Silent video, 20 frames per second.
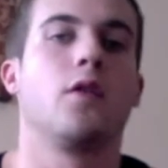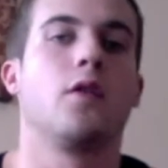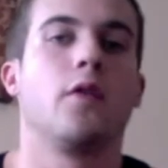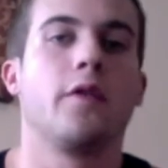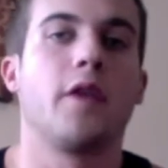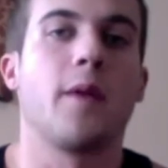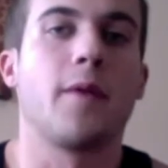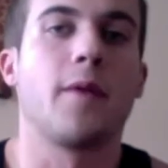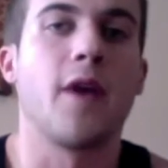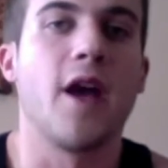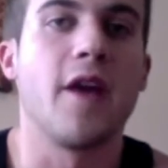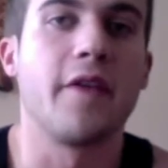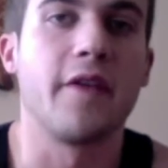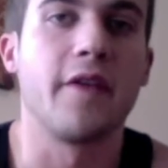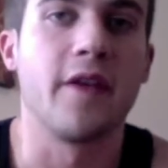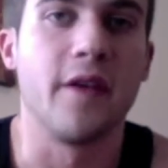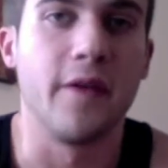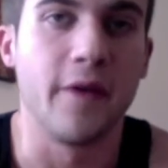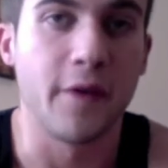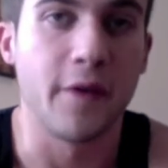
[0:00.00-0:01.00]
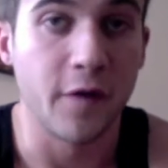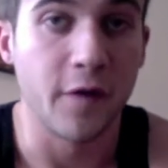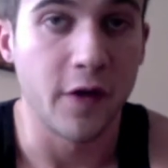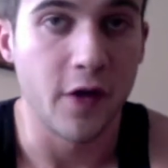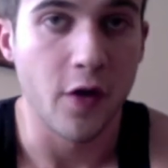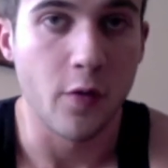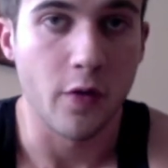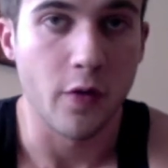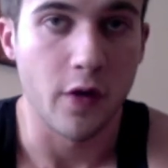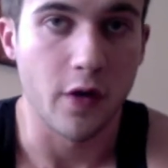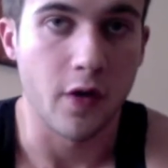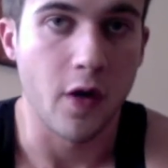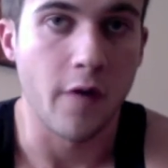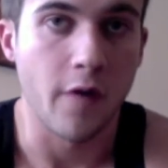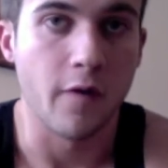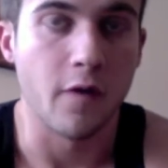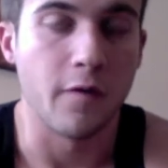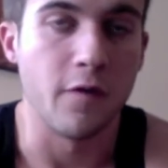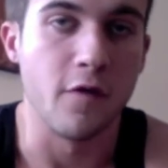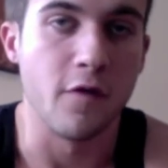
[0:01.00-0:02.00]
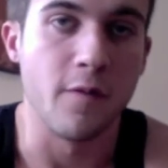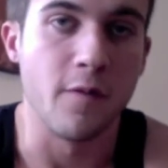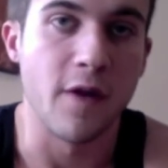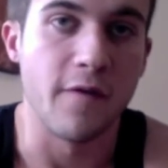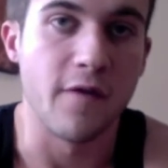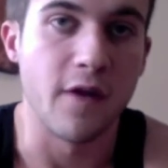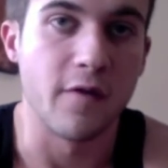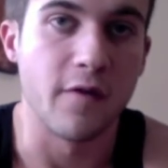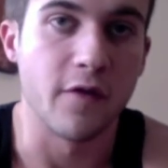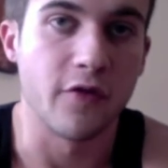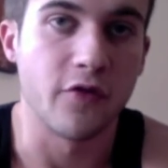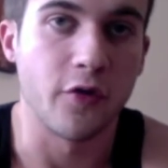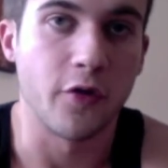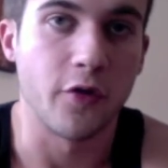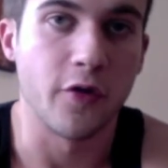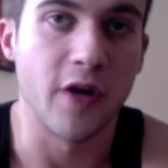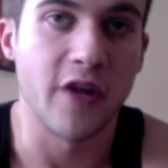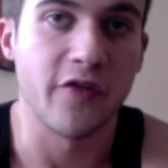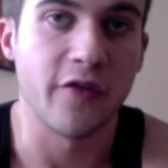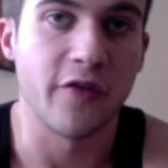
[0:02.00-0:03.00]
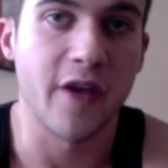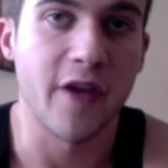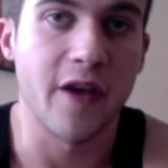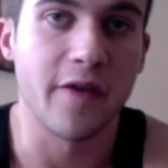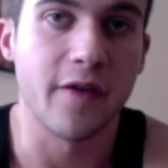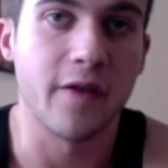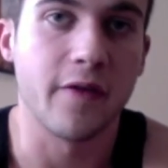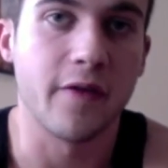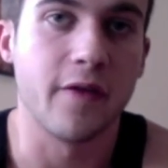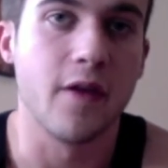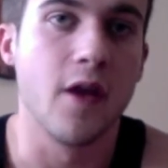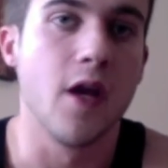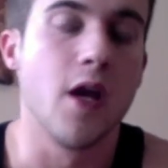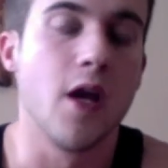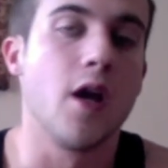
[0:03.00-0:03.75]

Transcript: What's up, guys? In this video we're going to cover a few of my favorite shoulder exercises.